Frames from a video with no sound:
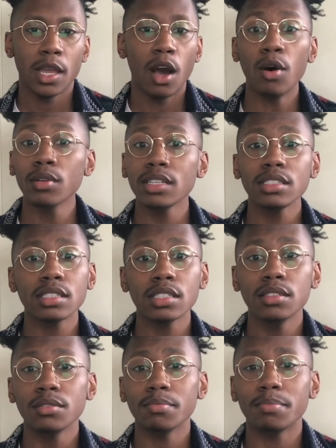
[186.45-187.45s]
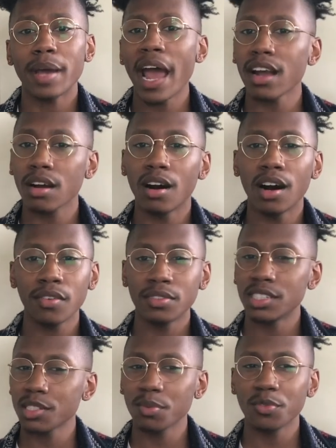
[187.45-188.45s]
Only to back off
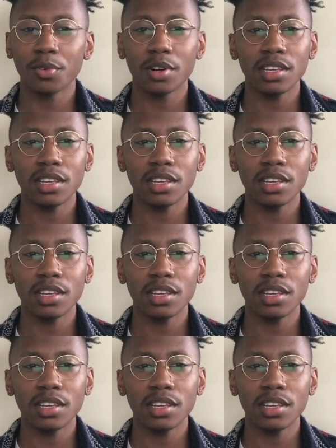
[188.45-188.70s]
just before